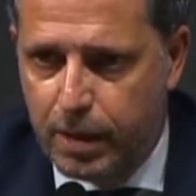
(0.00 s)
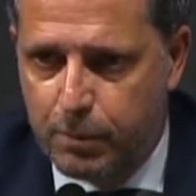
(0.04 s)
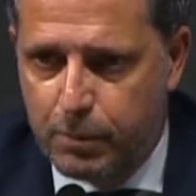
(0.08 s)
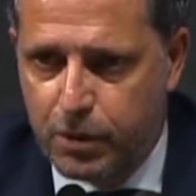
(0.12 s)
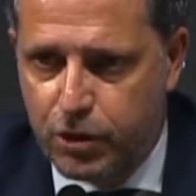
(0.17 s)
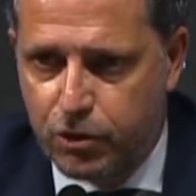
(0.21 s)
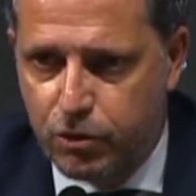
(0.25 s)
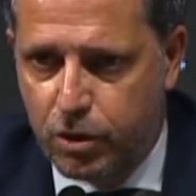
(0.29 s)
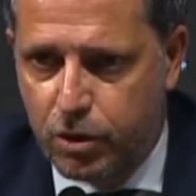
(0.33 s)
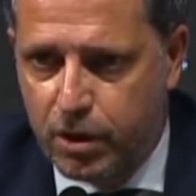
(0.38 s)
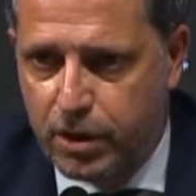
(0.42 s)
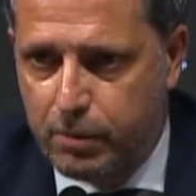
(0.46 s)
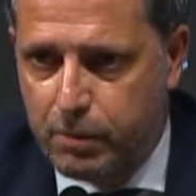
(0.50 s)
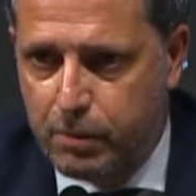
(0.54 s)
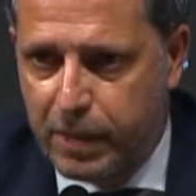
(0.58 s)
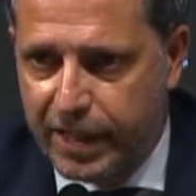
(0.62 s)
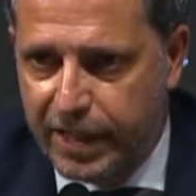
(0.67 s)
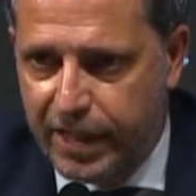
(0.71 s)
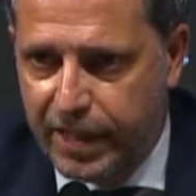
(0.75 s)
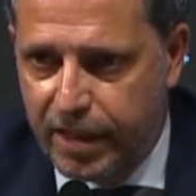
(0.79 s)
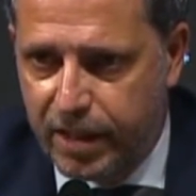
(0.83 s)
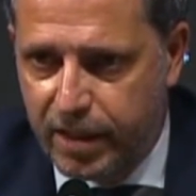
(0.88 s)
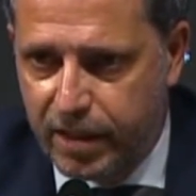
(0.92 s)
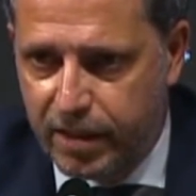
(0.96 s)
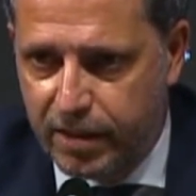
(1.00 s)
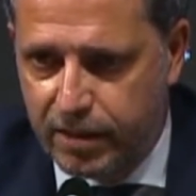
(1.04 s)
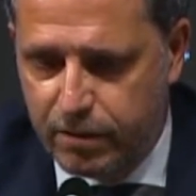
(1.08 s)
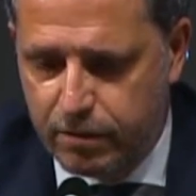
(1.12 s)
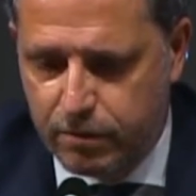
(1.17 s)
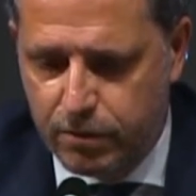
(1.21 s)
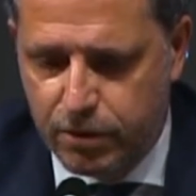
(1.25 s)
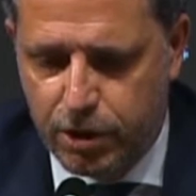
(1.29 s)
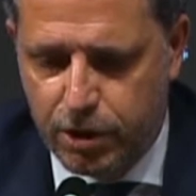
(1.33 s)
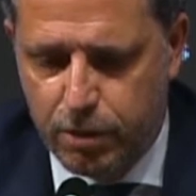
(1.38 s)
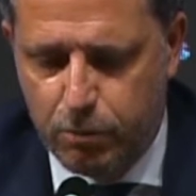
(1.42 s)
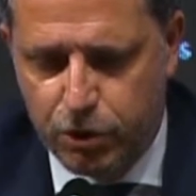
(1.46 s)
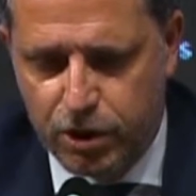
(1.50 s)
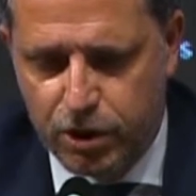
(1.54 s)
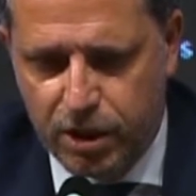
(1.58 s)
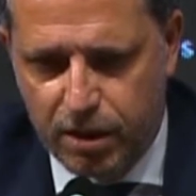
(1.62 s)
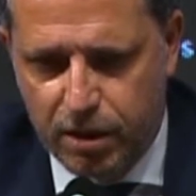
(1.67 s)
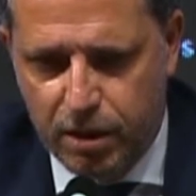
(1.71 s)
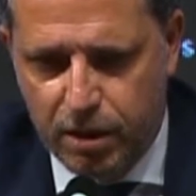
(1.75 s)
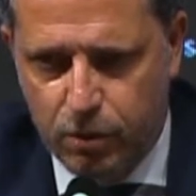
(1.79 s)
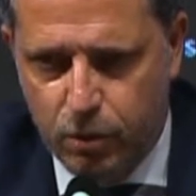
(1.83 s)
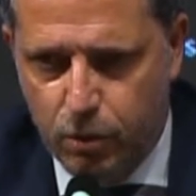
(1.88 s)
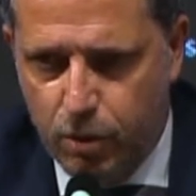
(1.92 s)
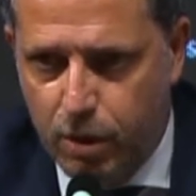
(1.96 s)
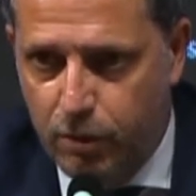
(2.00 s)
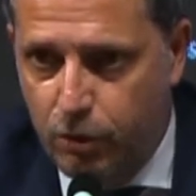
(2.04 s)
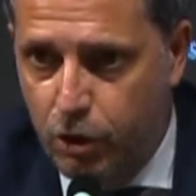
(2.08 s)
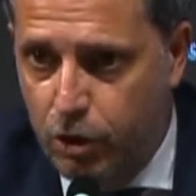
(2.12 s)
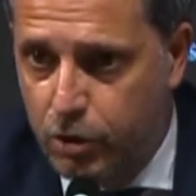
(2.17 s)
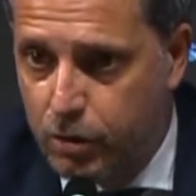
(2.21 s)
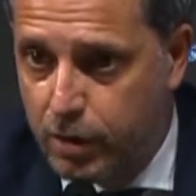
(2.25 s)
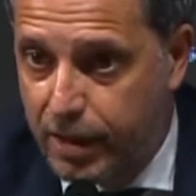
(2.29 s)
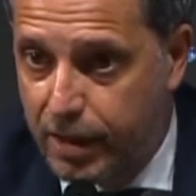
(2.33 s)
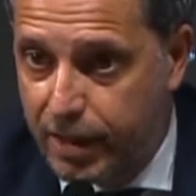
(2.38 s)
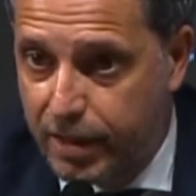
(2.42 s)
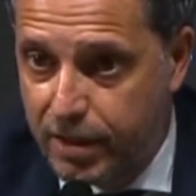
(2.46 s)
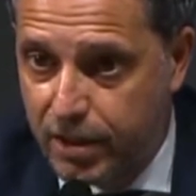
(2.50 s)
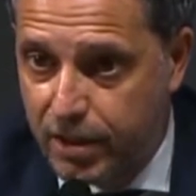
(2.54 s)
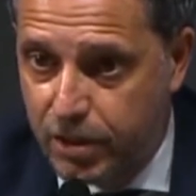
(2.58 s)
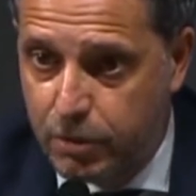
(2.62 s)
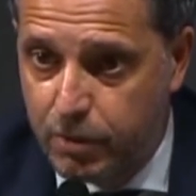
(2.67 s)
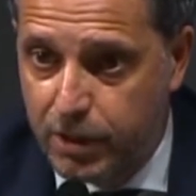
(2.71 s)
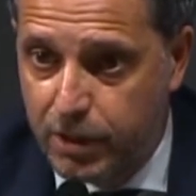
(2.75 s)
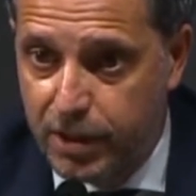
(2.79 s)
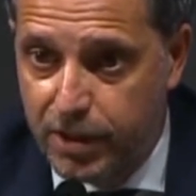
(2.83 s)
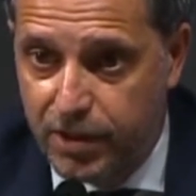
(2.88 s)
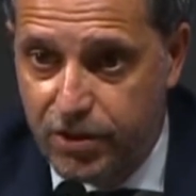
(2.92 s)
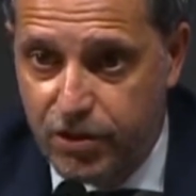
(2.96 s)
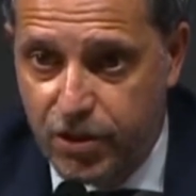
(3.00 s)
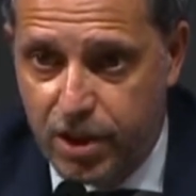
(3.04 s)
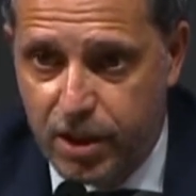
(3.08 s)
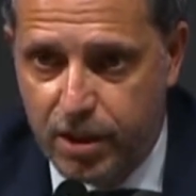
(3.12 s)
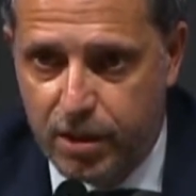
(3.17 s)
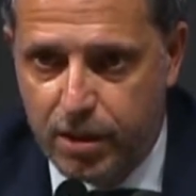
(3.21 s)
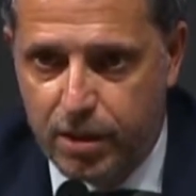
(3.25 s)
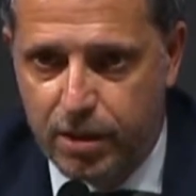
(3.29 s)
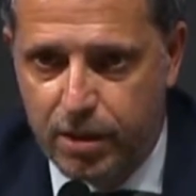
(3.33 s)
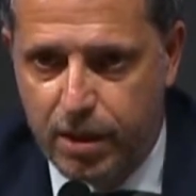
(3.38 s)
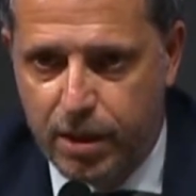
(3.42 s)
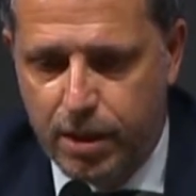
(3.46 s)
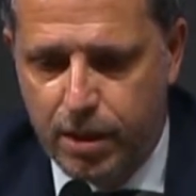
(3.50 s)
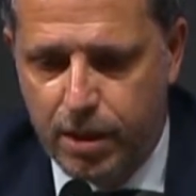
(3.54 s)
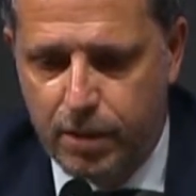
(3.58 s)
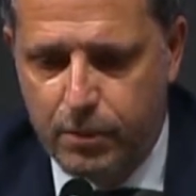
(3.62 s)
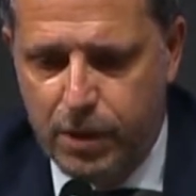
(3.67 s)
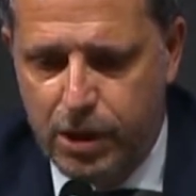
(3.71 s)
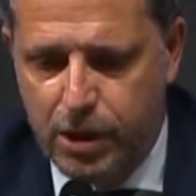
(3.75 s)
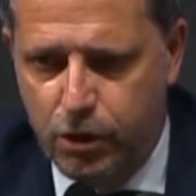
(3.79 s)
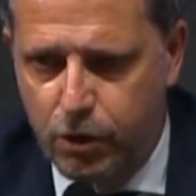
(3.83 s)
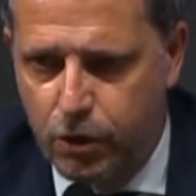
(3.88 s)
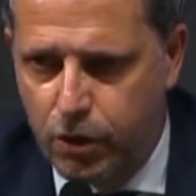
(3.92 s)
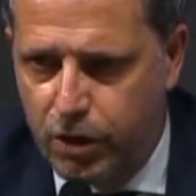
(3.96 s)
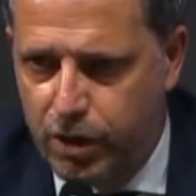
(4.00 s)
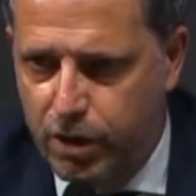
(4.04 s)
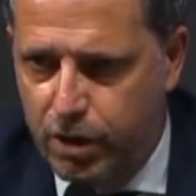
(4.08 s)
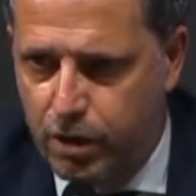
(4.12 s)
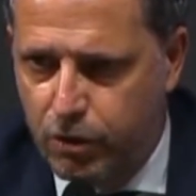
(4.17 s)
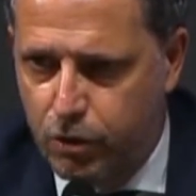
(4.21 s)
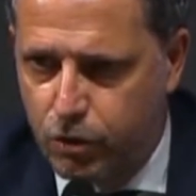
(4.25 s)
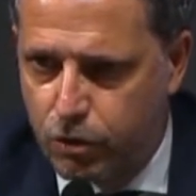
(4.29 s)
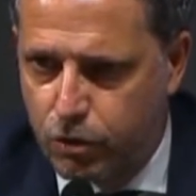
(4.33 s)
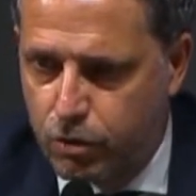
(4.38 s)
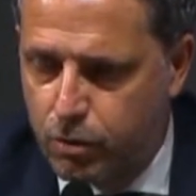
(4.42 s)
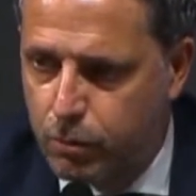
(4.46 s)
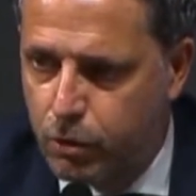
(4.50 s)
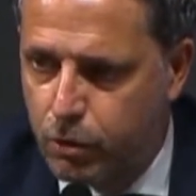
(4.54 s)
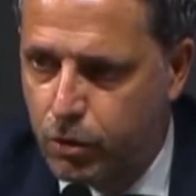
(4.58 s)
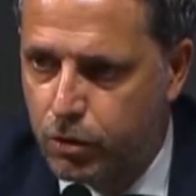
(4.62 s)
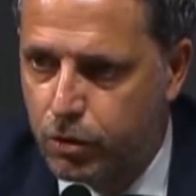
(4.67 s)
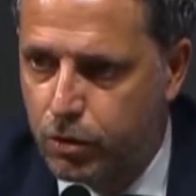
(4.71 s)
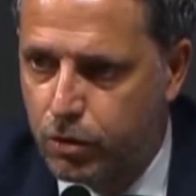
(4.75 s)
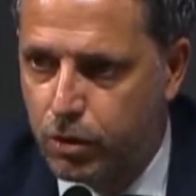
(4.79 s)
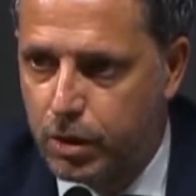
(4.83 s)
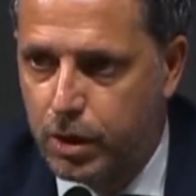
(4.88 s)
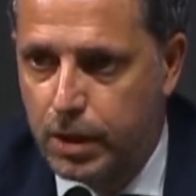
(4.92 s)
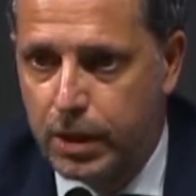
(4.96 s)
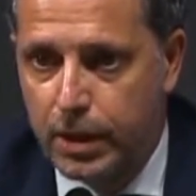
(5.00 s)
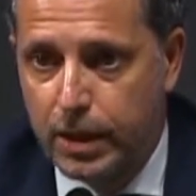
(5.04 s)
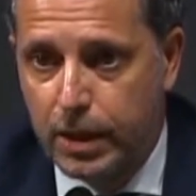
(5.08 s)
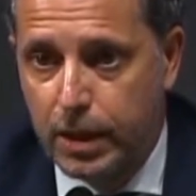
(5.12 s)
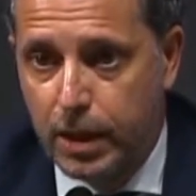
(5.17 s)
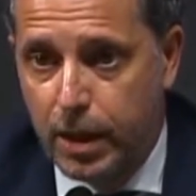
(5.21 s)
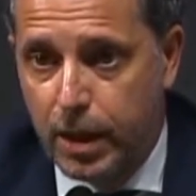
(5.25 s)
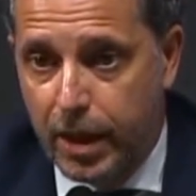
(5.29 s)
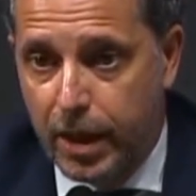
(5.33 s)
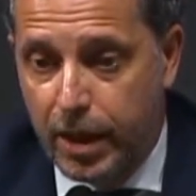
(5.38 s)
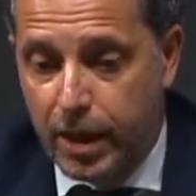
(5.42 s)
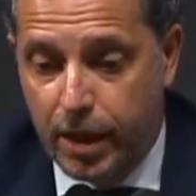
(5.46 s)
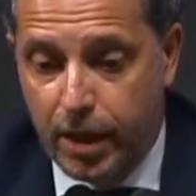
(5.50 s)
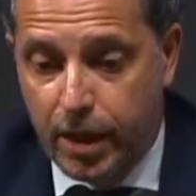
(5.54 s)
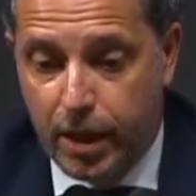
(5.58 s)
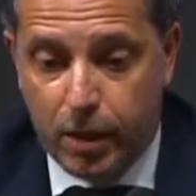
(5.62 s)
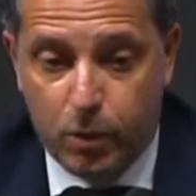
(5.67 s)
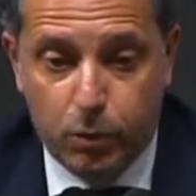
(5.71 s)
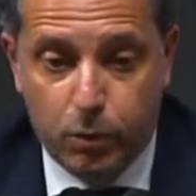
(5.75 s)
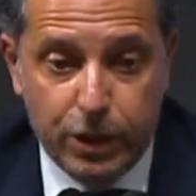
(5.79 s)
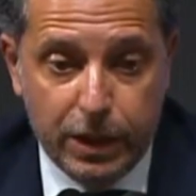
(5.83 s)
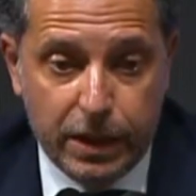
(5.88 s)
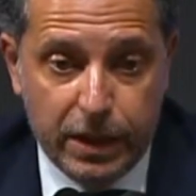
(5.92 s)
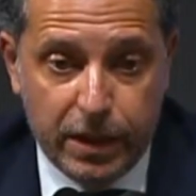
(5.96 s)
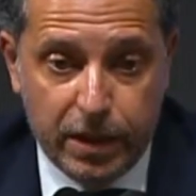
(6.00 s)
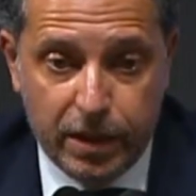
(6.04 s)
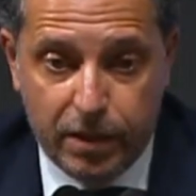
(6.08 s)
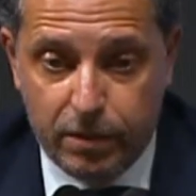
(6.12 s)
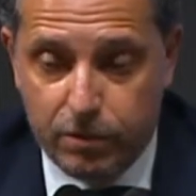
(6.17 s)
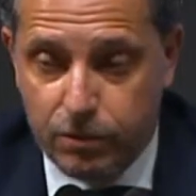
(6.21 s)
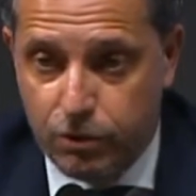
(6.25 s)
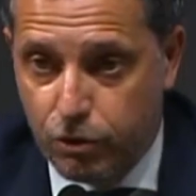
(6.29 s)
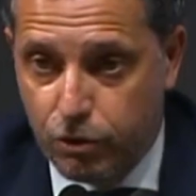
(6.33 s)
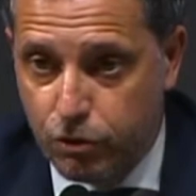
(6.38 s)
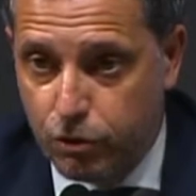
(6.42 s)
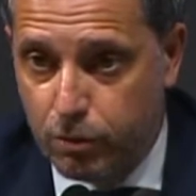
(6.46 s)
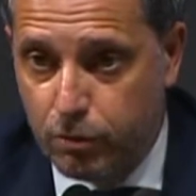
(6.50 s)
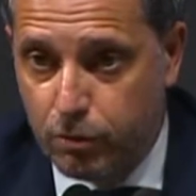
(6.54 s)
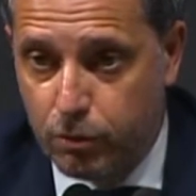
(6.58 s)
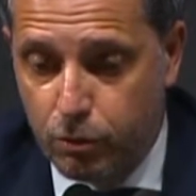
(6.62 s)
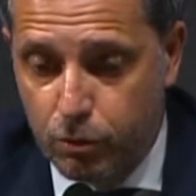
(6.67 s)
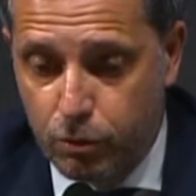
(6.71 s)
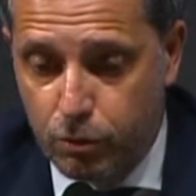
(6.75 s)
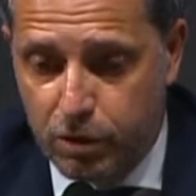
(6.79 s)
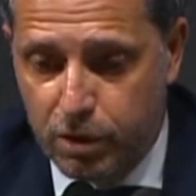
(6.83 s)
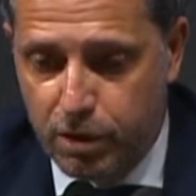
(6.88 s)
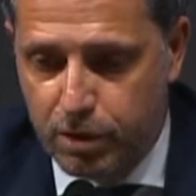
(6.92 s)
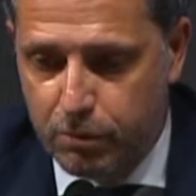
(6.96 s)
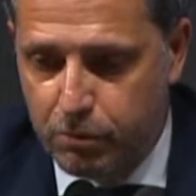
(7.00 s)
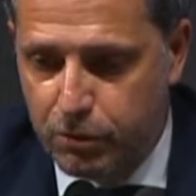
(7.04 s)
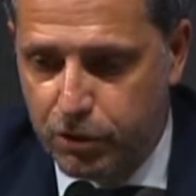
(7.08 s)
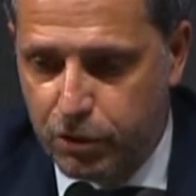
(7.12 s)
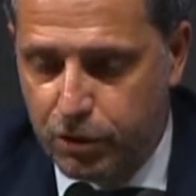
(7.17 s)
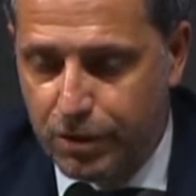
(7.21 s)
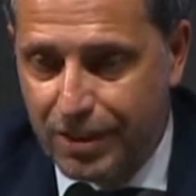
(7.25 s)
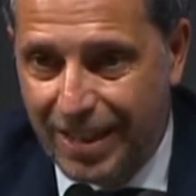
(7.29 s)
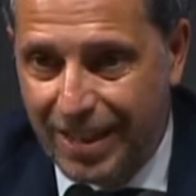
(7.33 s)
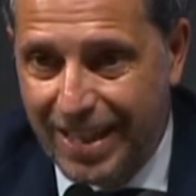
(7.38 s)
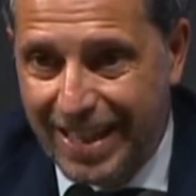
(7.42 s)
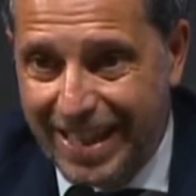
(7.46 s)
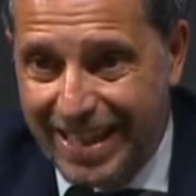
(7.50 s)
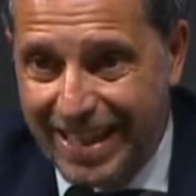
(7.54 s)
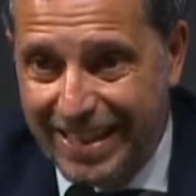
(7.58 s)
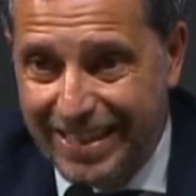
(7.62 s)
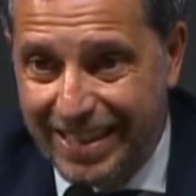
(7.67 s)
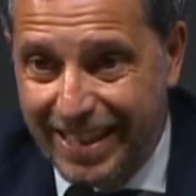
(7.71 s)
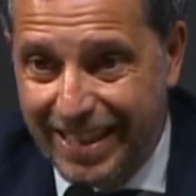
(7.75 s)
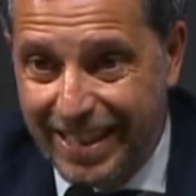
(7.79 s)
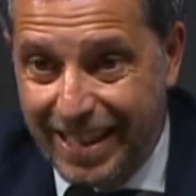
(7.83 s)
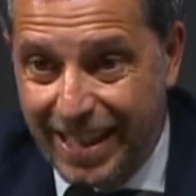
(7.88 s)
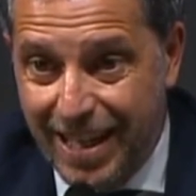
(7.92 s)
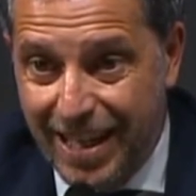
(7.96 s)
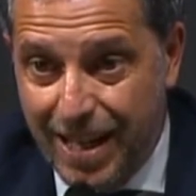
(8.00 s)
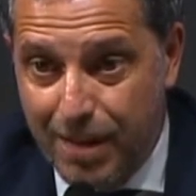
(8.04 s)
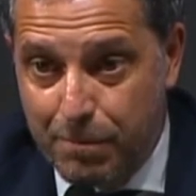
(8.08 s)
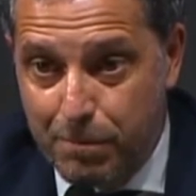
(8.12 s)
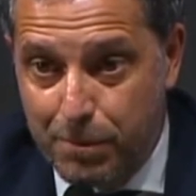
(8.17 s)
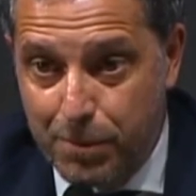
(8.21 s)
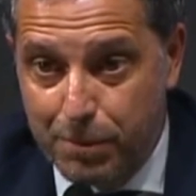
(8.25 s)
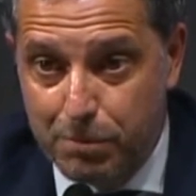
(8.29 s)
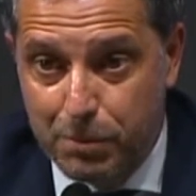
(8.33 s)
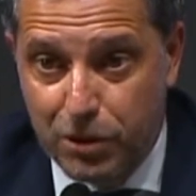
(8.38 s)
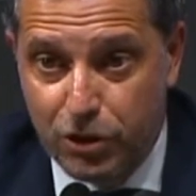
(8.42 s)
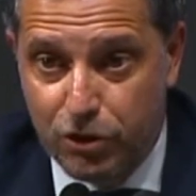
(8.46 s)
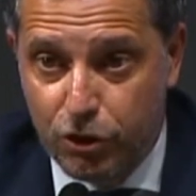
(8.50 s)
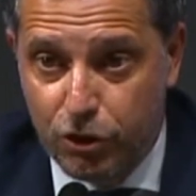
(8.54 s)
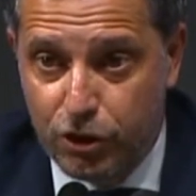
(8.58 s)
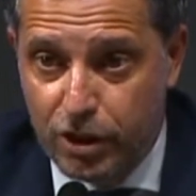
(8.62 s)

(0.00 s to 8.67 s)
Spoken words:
And in it, he was stating that he was quite disappointed by the Italian press for constantly quoting all these English tabloid papers.